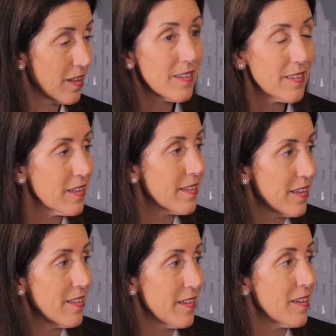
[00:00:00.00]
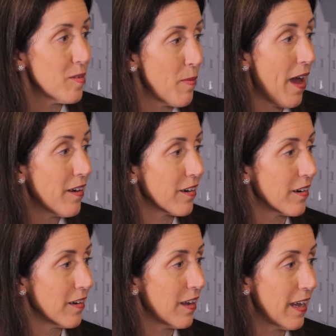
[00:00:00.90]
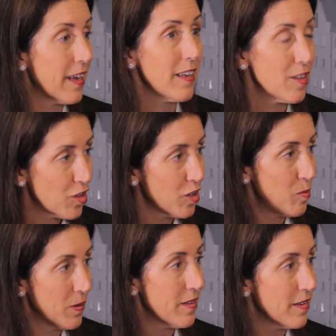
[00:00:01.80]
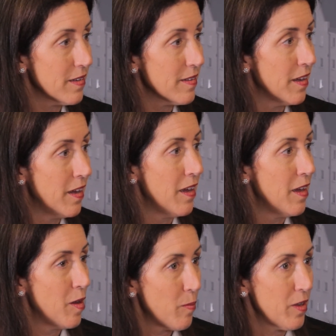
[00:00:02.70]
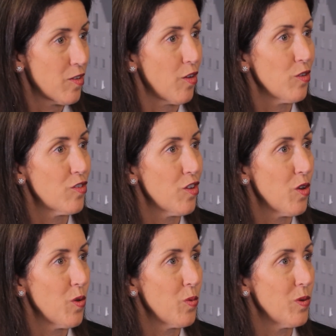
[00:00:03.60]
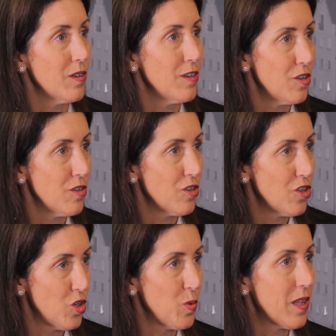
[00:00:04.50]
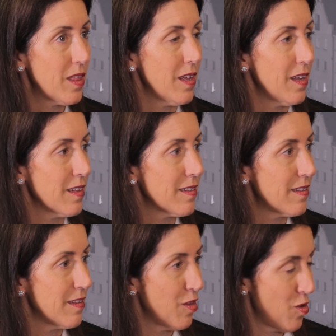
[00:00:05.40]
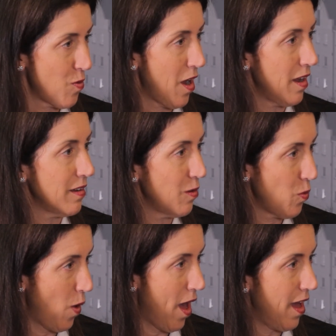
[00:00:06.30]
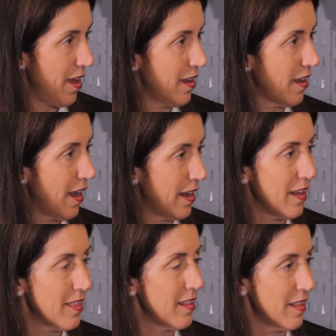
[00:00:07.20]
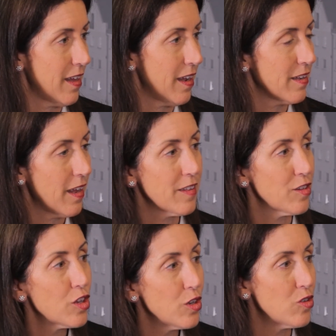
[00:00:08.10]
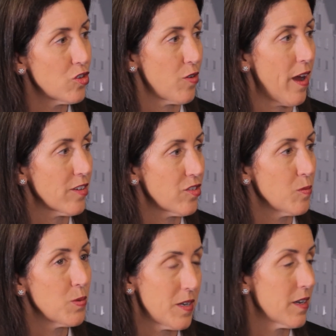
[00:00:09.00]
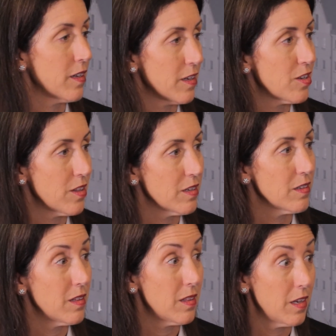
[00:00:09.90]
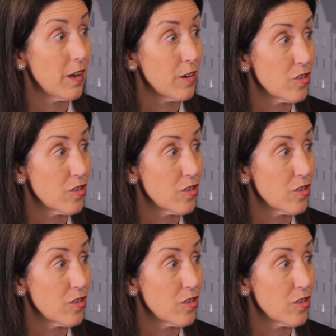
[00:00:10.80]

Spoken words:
These things matter. Again, it's good business, but it's also doing things the right way. And I think that has a huge attraction, particularly to the younger